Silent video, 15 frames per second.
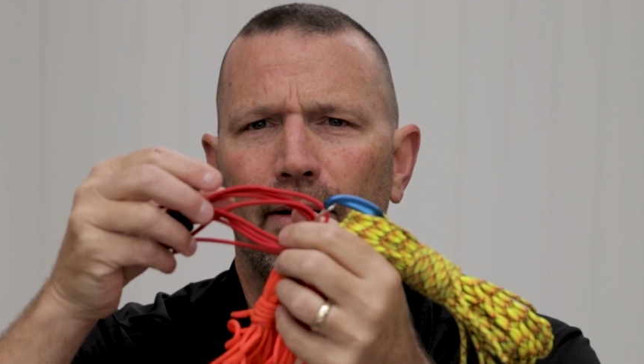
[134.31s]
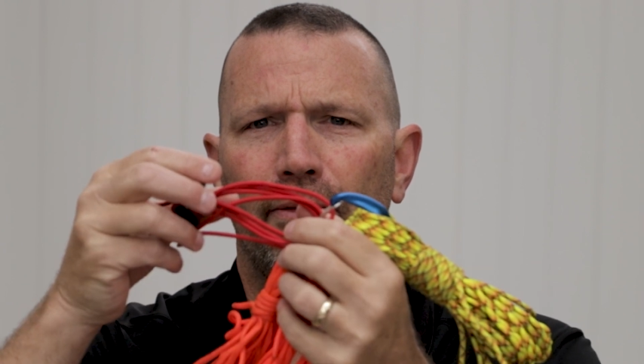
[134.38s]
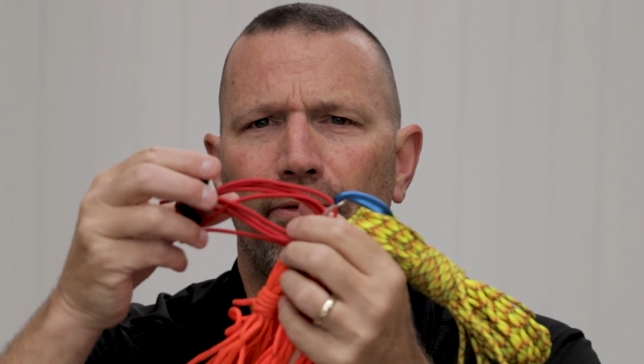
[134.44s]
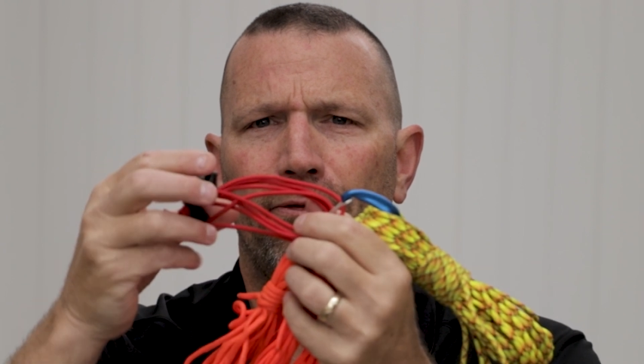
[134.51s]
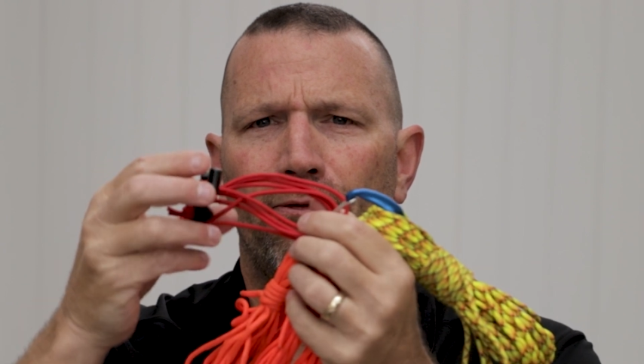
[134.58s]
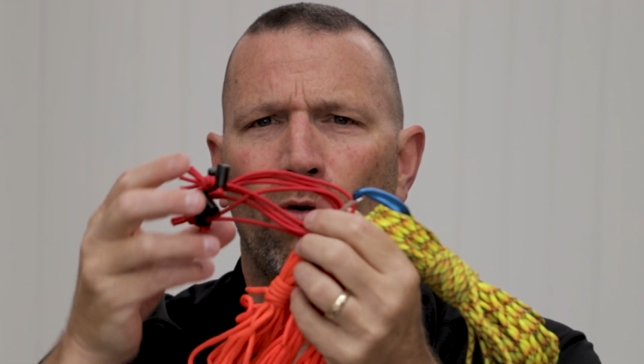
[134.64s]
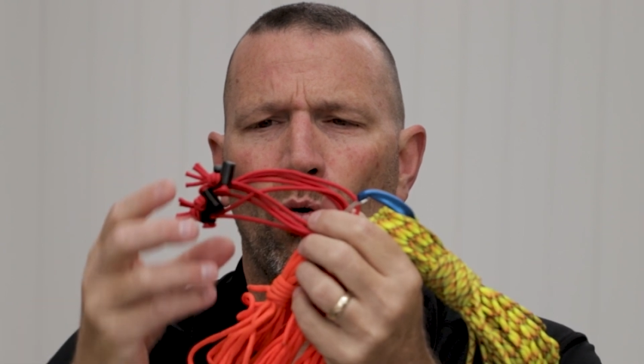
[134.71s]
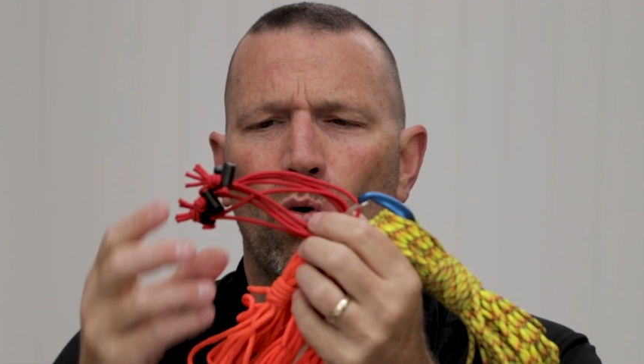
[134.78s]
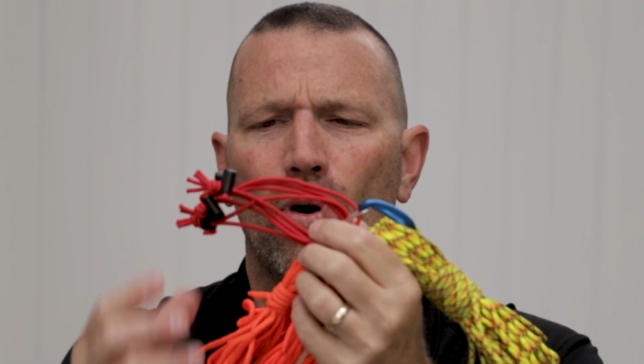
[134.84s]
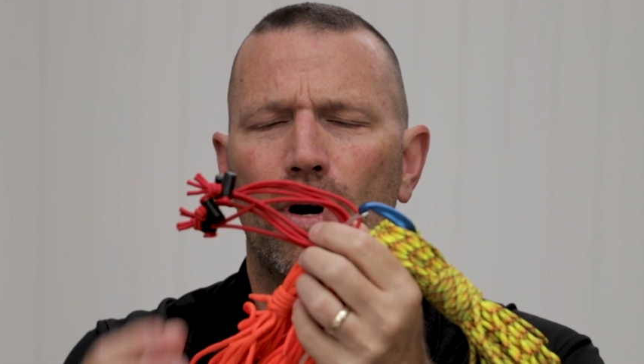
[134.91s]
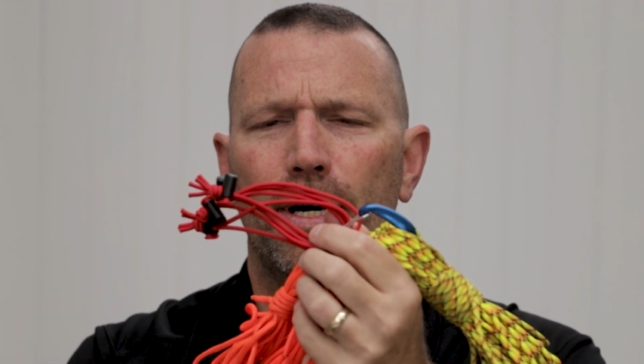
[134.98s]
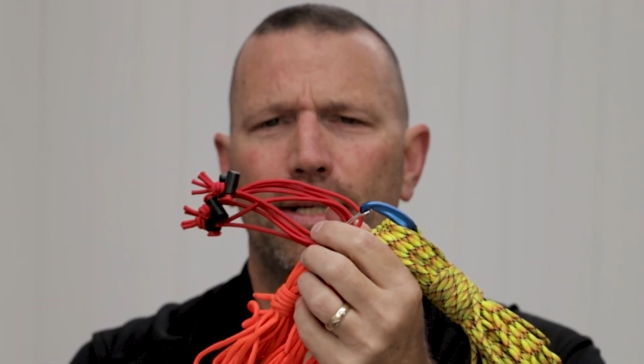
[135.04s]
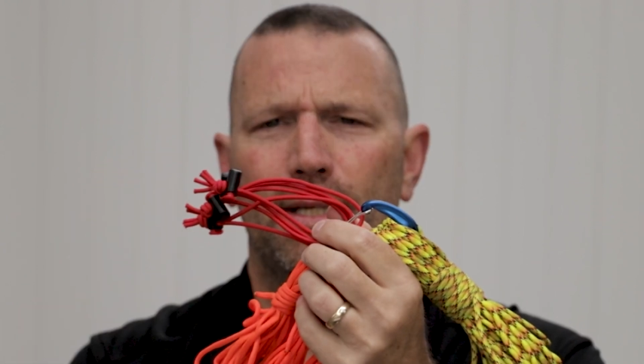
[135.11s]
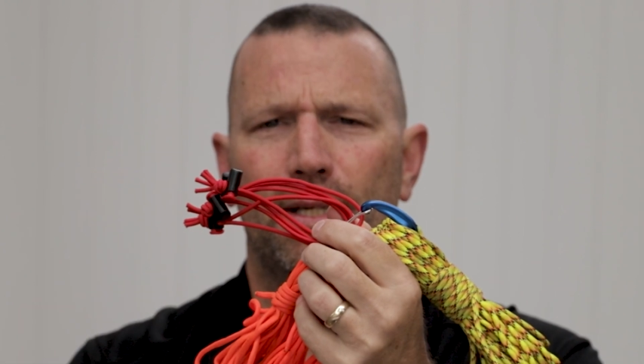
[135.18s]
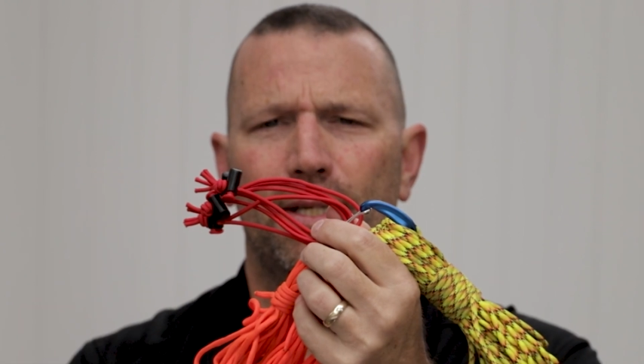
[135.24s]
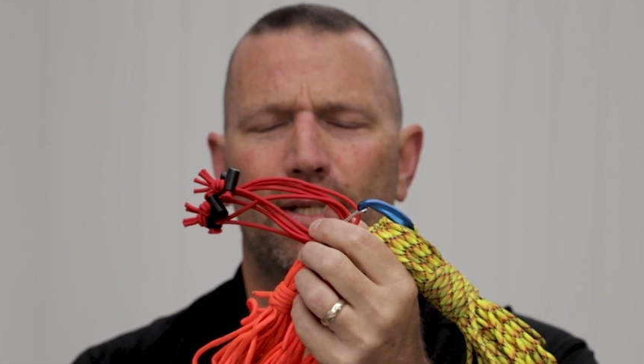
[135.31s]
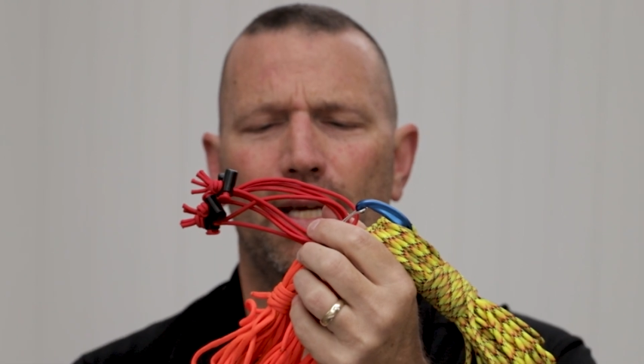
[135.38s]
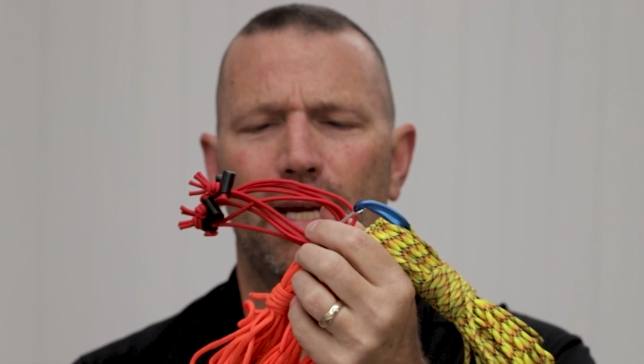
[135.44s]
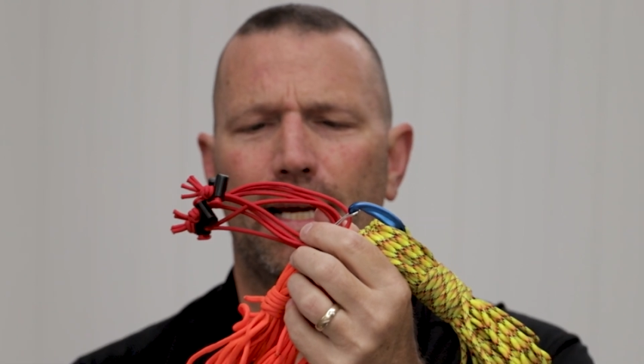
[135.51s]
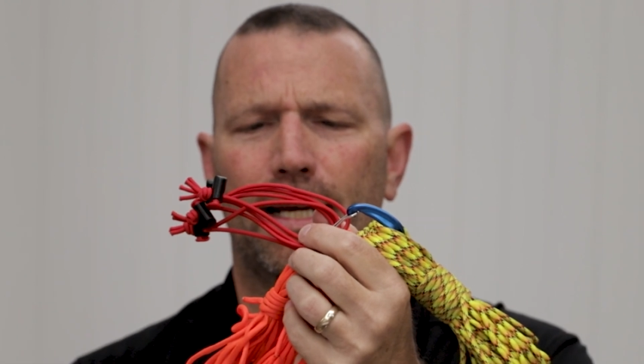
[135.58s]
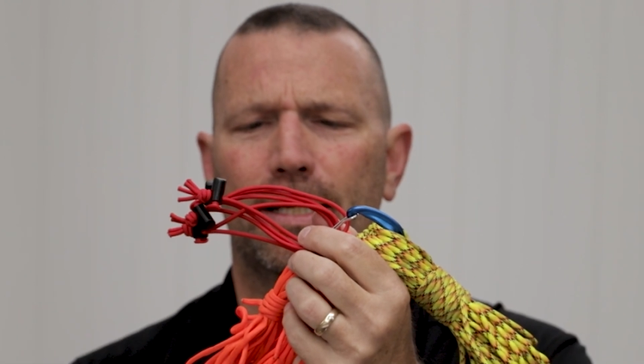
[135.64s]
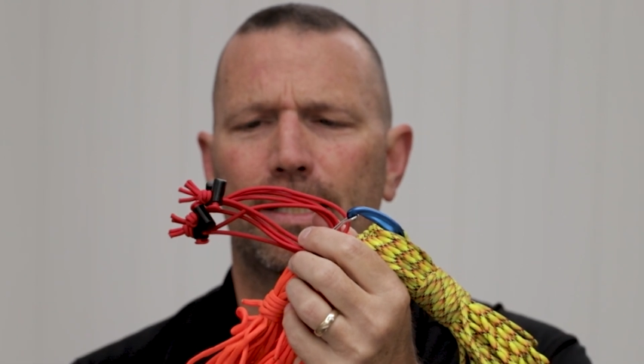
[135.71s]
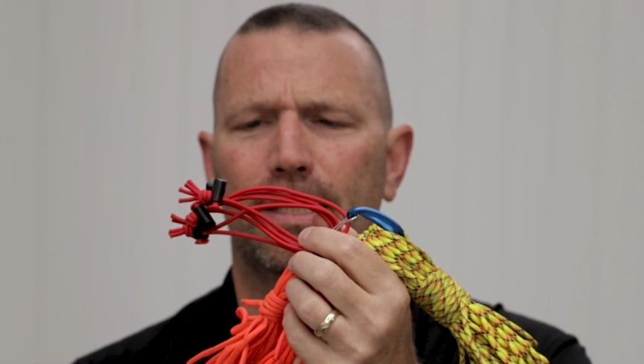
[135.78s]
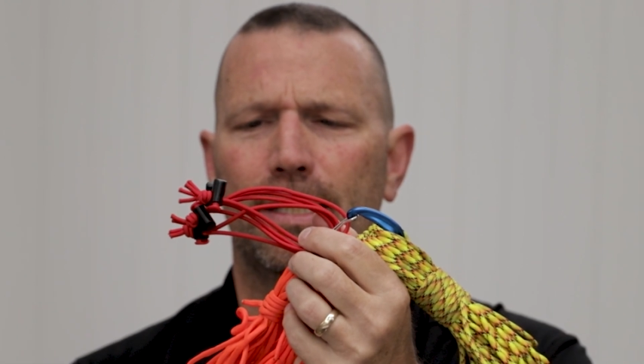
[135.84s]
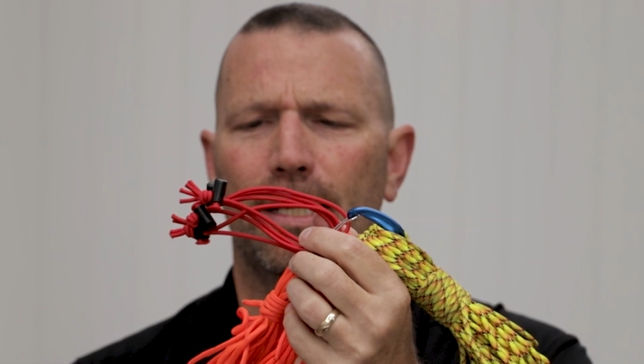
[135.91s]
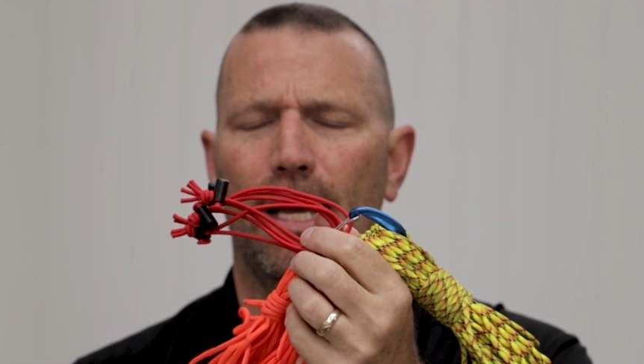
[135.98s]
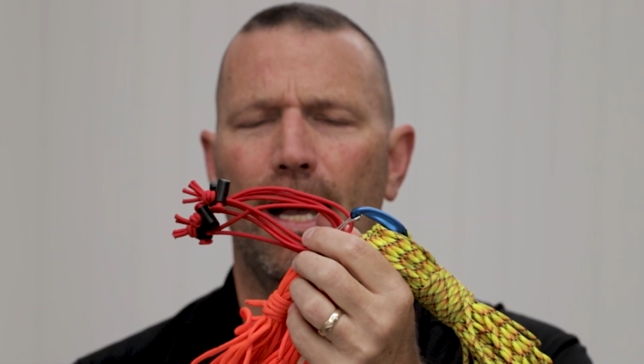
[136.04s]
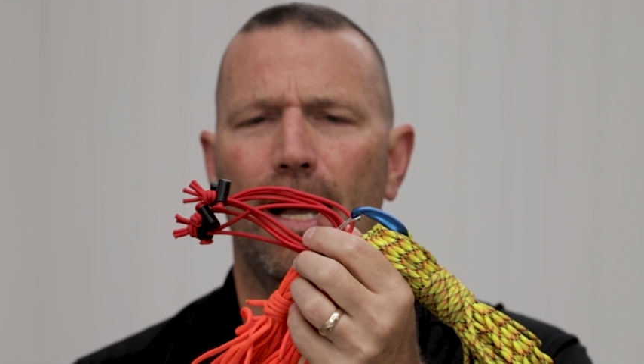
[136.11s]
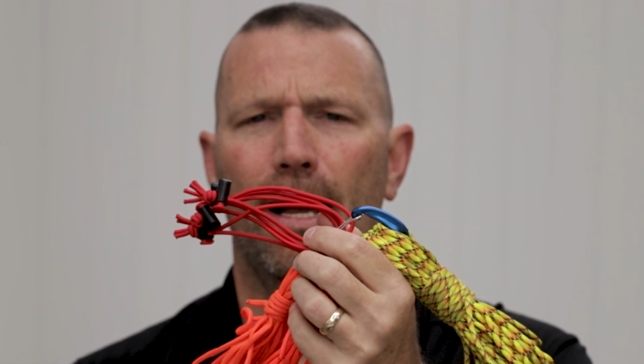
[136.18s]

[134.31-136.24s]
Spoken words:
4 to 6